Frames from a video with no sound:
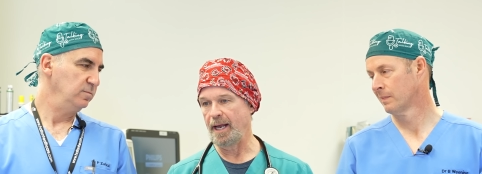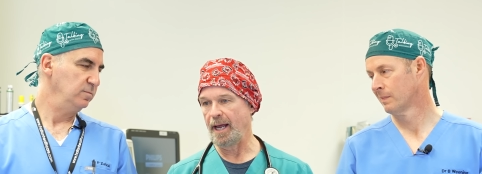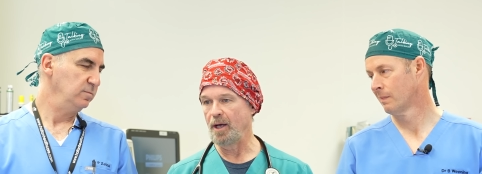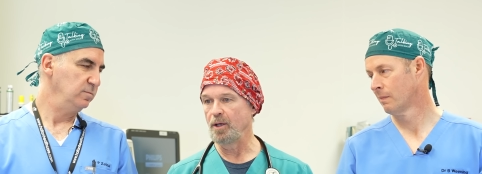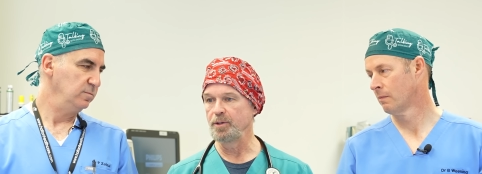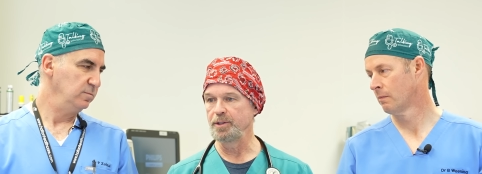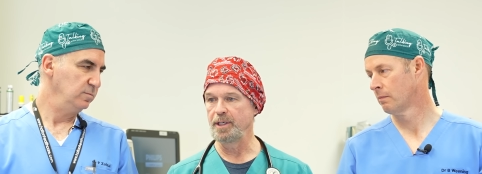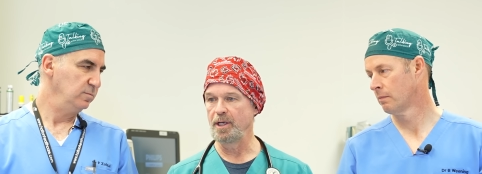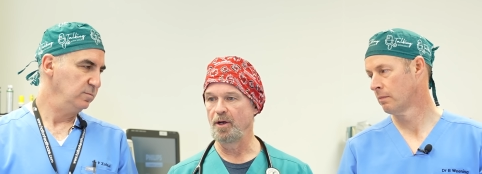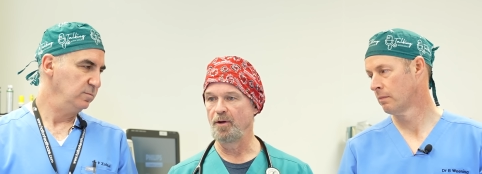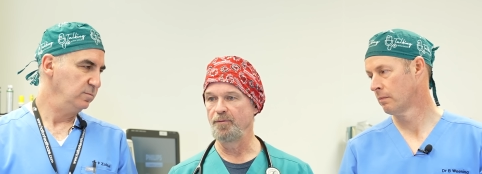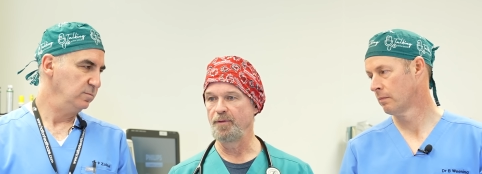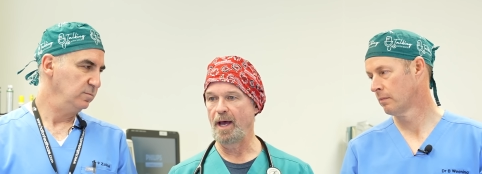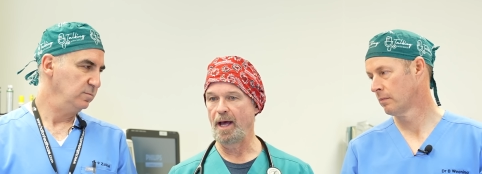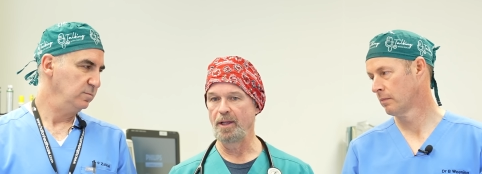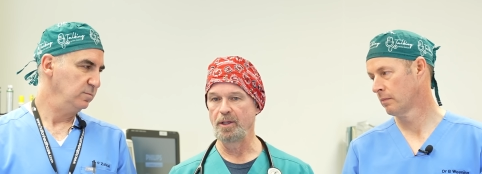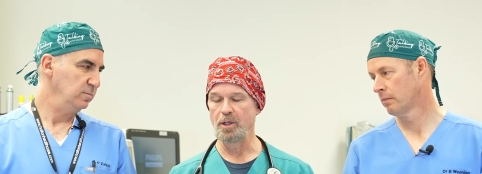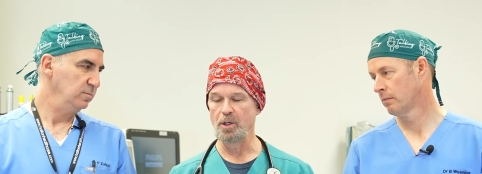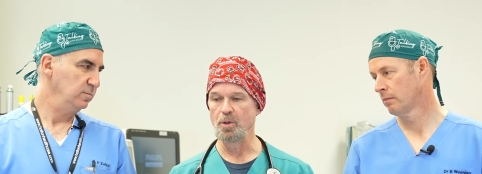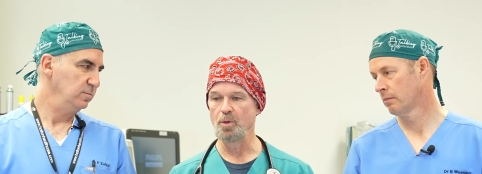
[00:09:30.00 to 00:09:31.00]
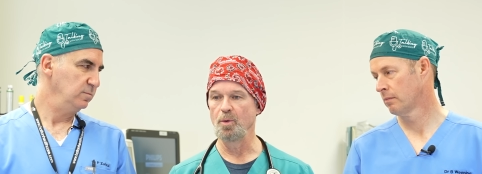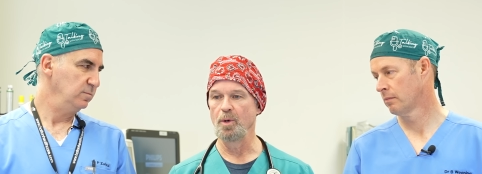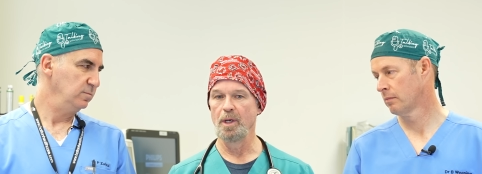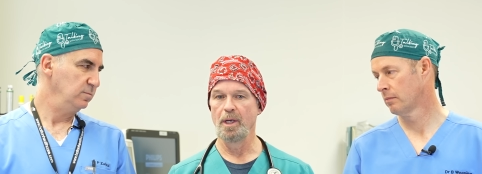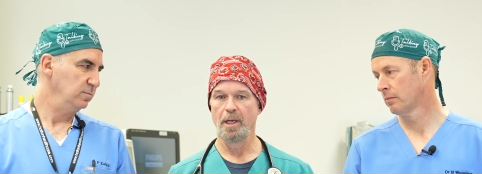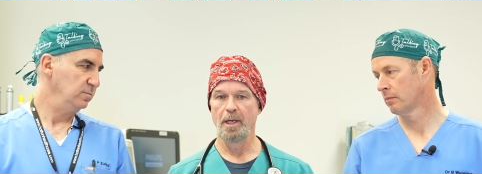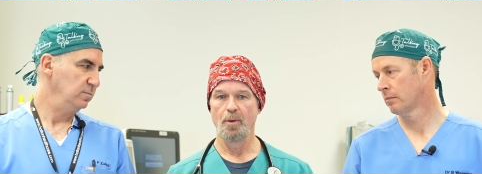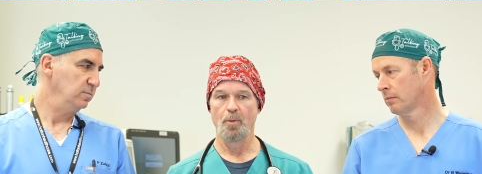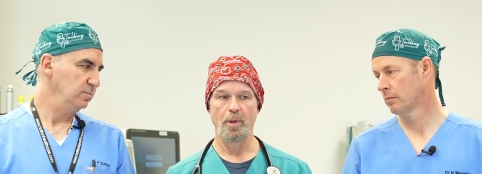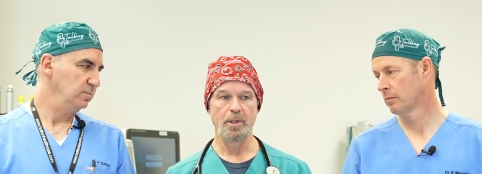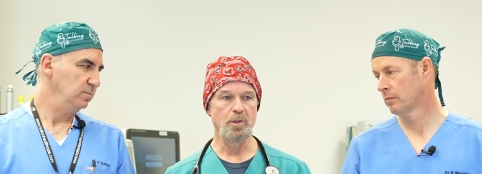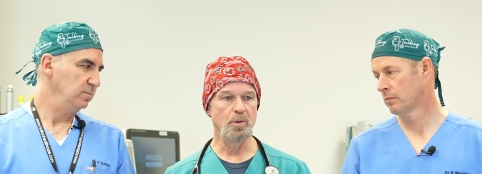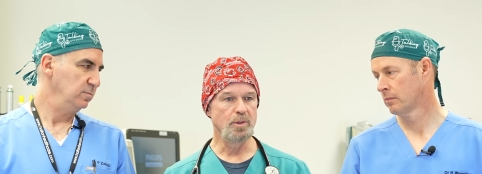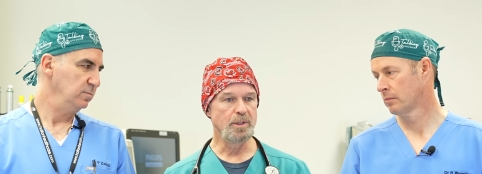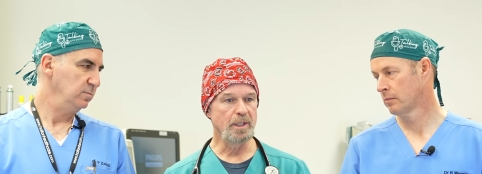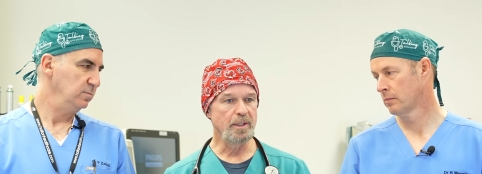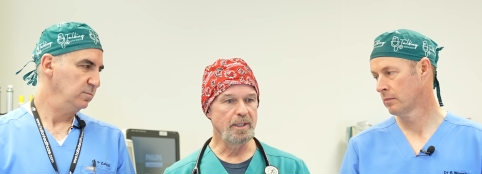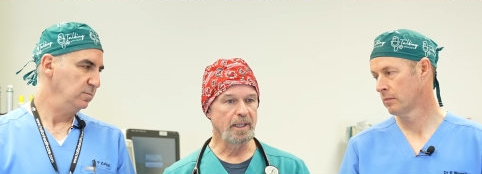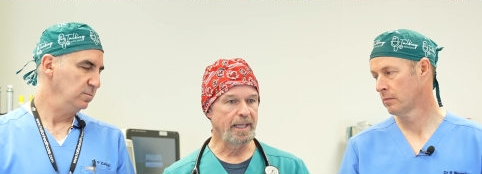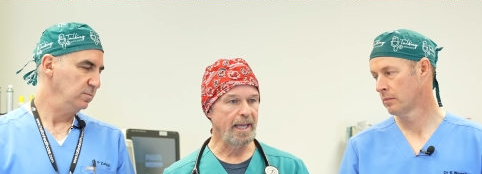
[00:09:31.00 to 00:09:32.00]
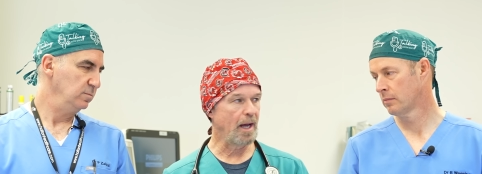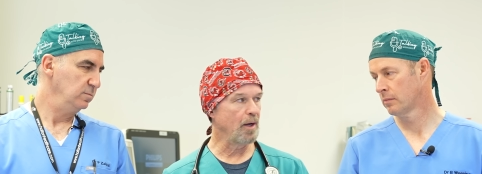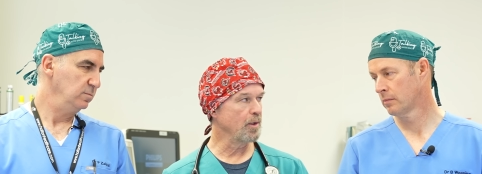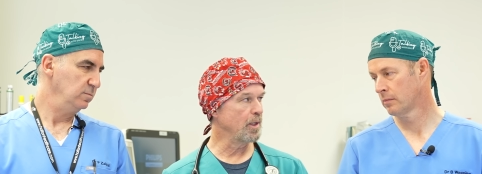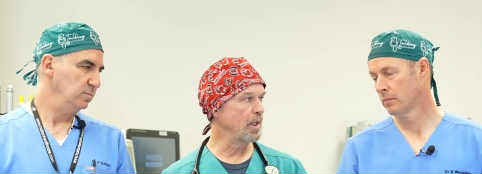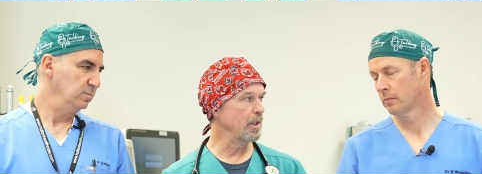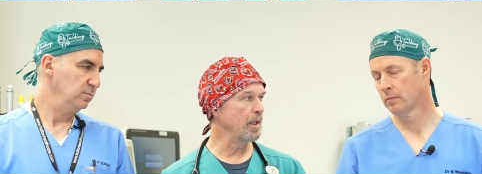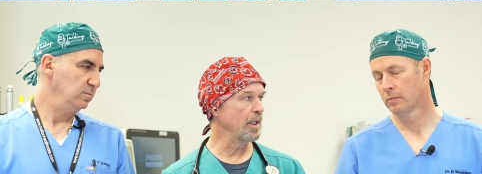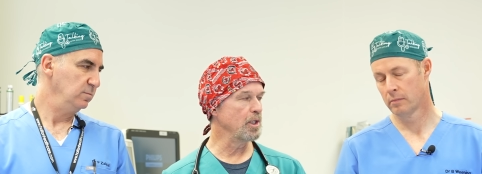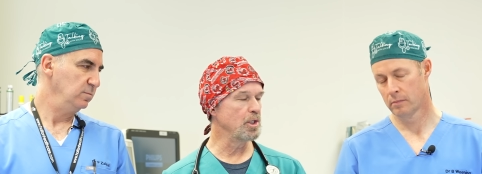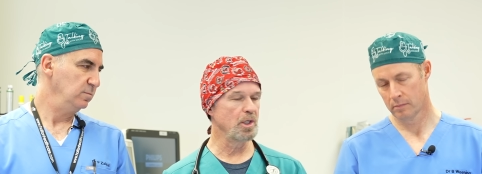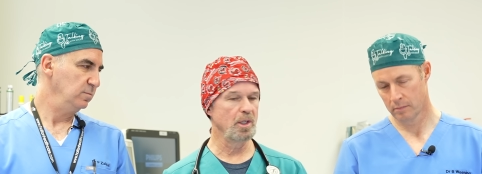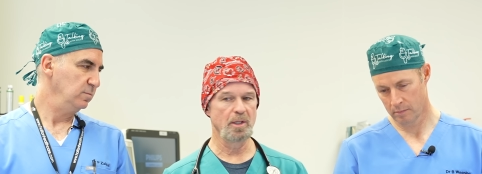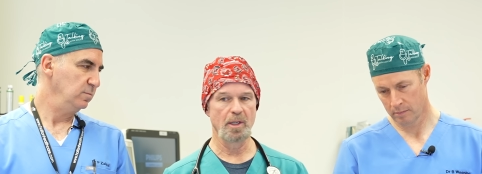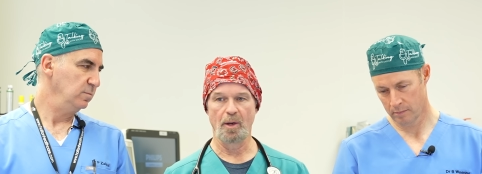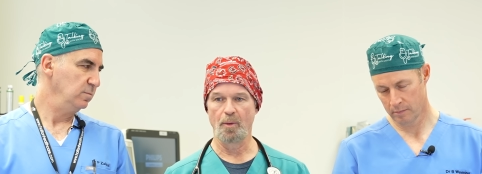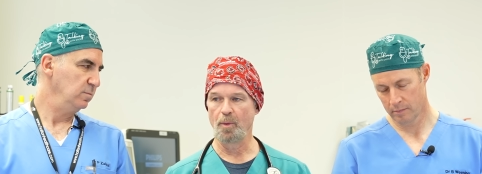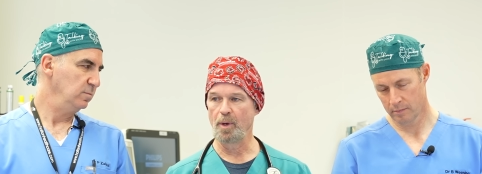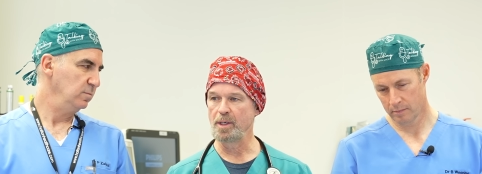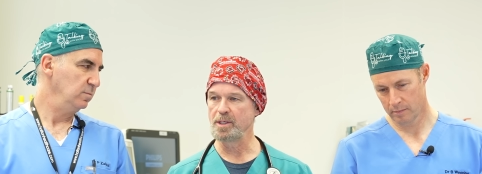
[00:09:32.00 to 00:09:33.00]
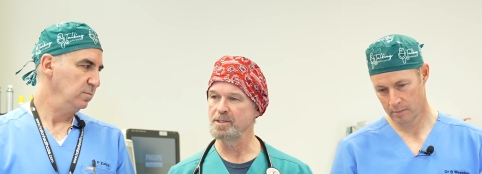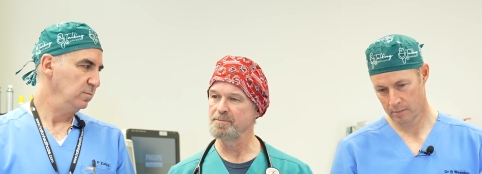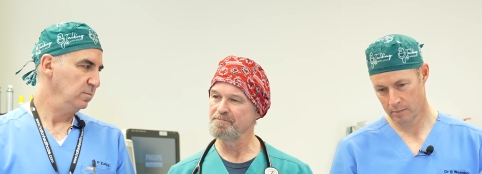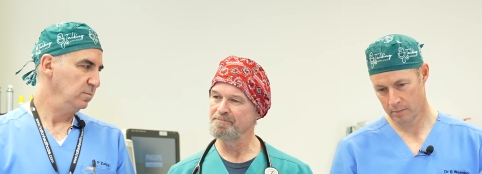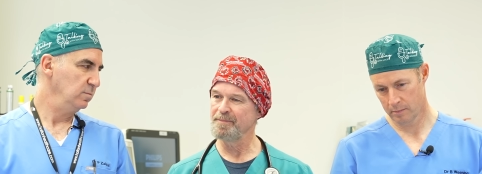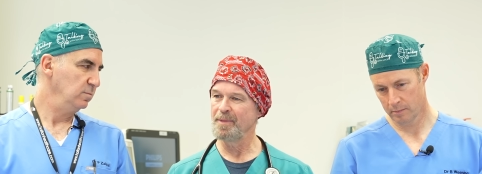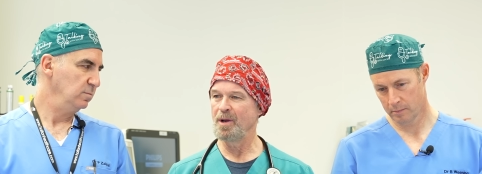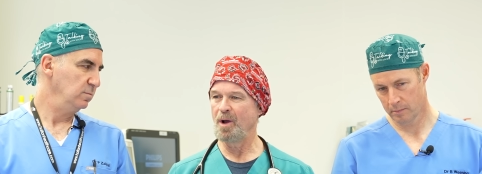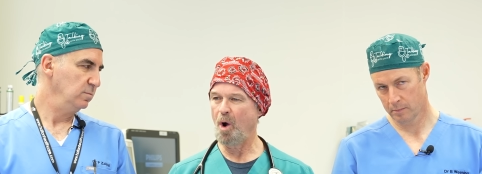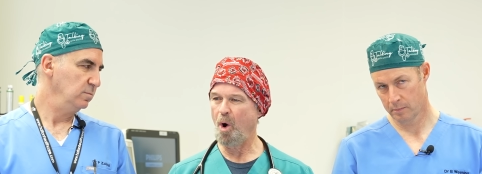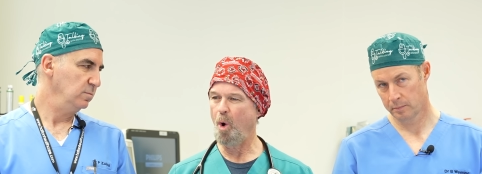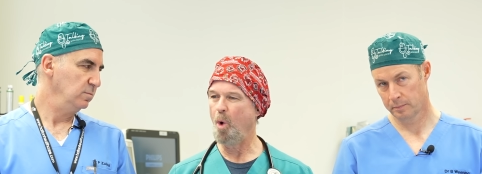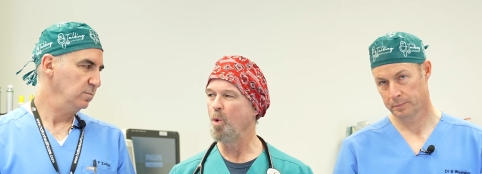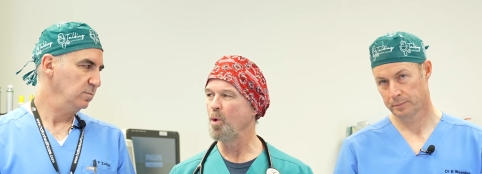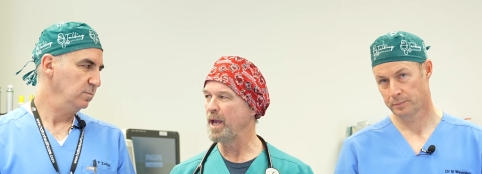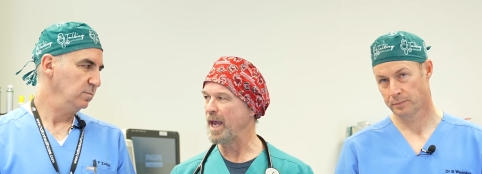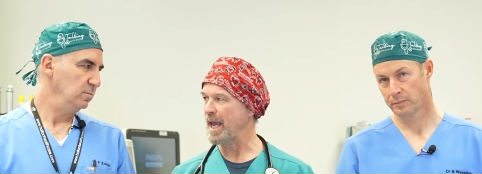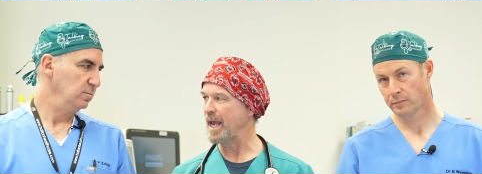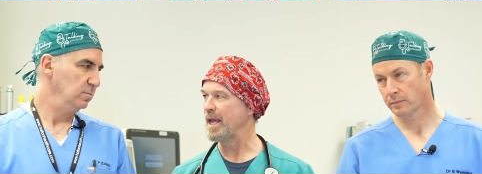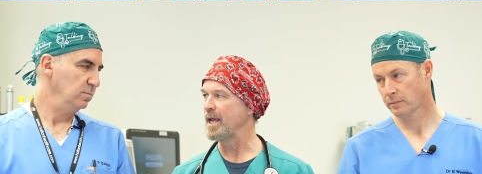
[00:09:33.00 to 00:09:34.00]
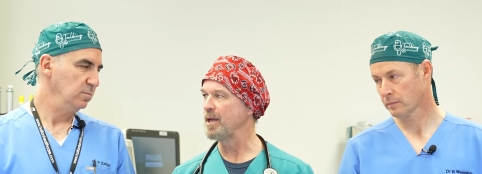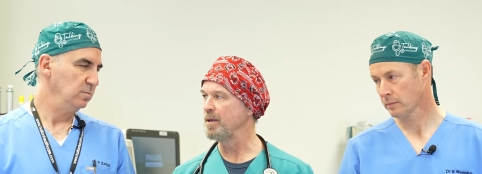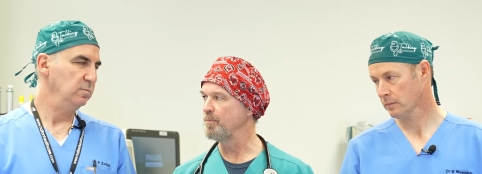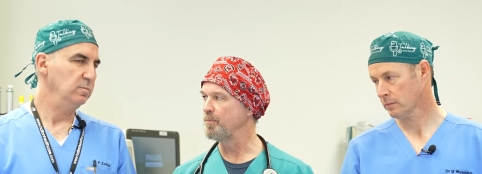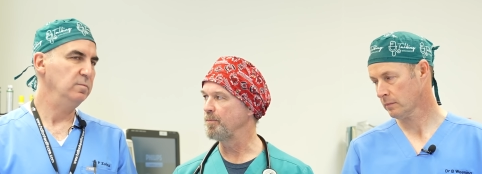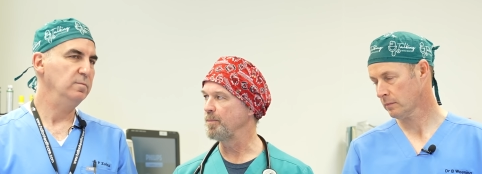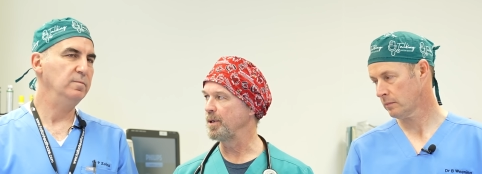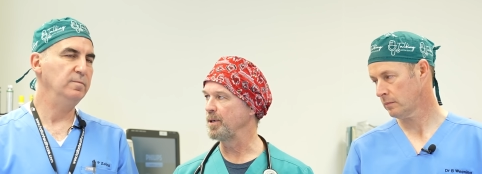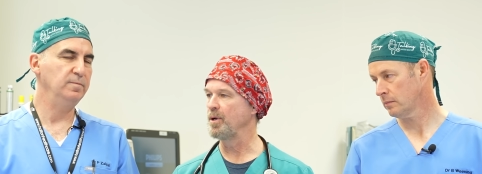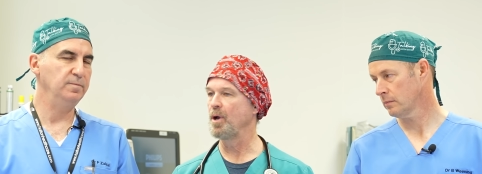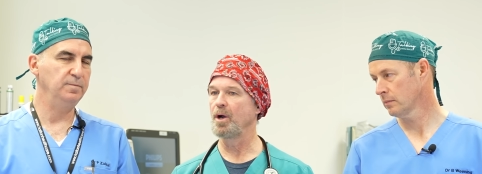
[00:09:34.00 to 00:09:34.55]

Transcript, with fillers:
Speaker 1: LDL value when you did the calculation that was okay but mm.